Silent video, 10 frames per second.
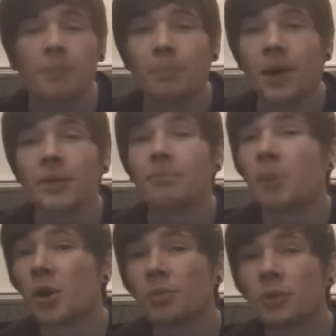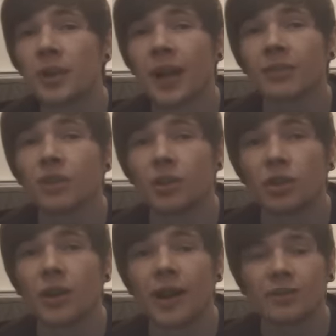But Pokemon Catcher
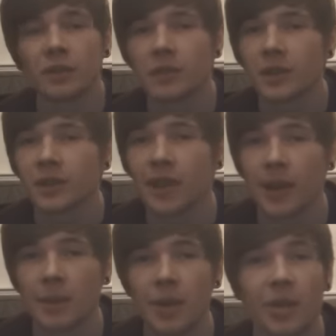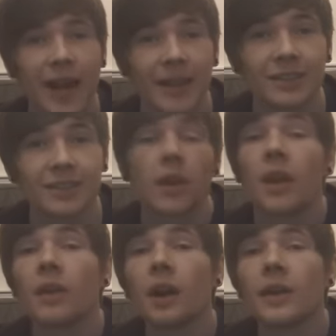could have something to say about that.
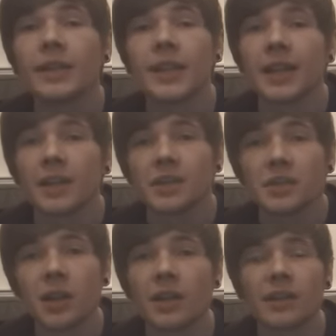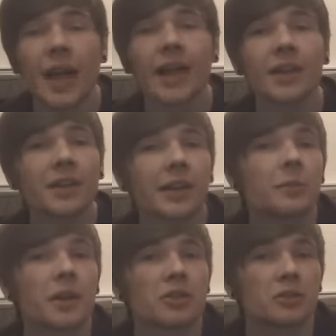The idea is nice and can
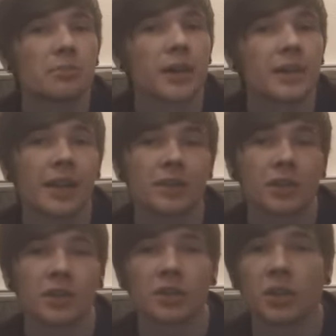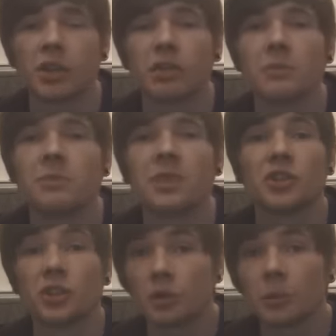help against spread decks such as Kyurem,
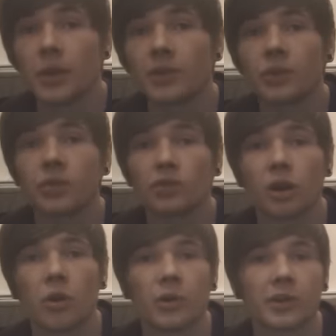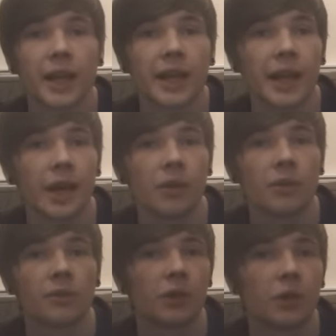since you will be able to control what's get KO'd
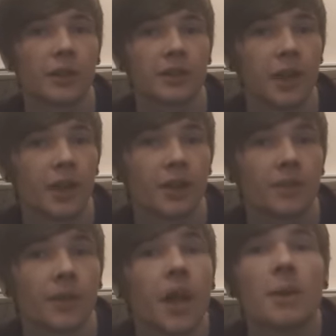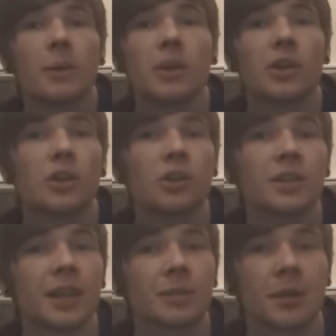the following turn, but we could
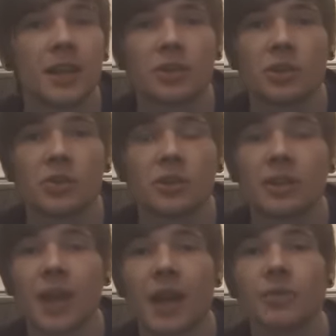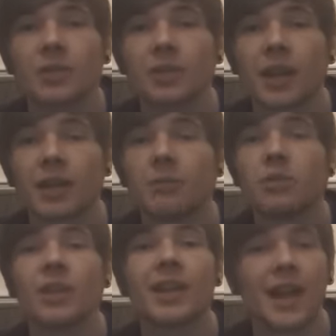see it being used as a counter stadium
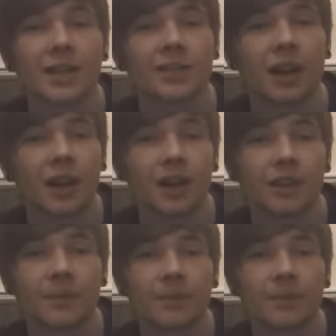to the next card.